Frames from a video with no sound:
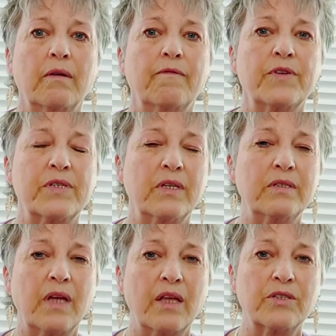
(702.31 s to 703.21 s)

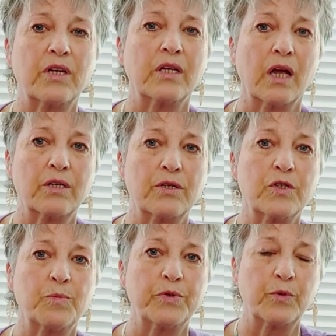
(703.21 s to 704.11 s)
facilitates
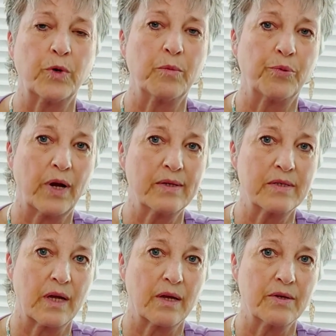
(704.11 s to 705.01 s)
connections between brain
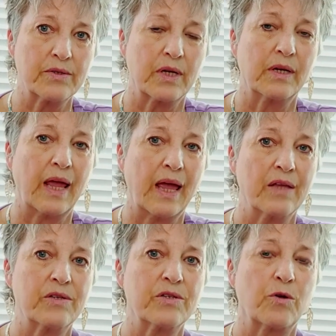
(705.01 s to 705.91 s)
cells, and
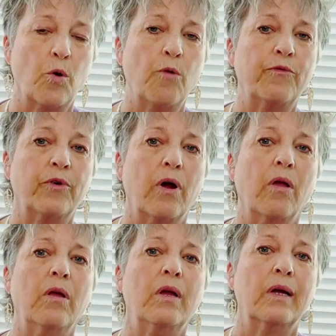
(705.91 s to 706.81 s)
enhances
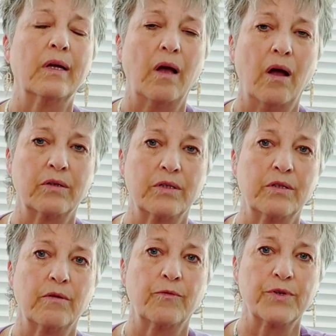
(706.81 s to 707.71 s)
overall
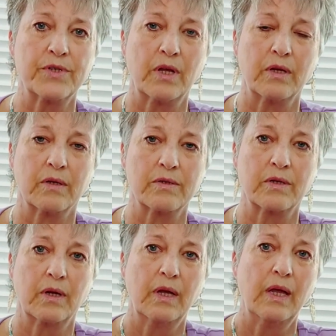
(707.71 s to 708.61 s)
cognitive resilience.